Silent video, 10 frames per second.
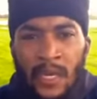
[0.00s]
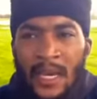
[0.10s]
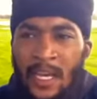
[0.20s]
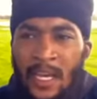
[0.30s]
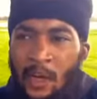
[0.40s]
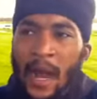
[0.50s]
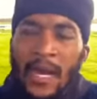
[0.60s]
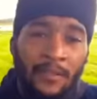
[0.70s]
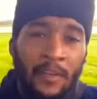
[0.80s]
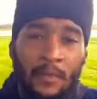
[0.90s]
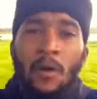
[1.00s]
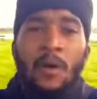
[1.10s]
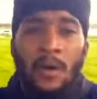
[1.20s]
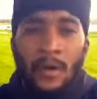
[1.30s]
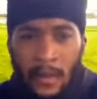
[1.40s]
he cried even
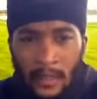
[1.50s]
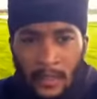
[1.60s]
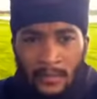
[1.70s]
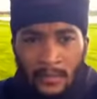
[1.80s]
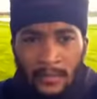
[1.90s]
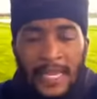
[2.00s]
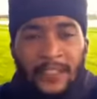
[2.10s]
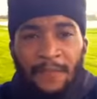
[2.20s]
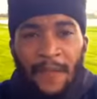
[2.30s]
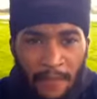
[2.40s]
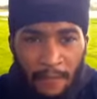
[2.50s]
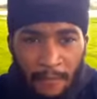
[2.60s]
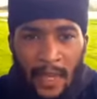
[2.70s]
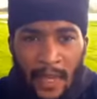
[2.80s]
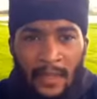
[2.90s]
more. That's faith, man.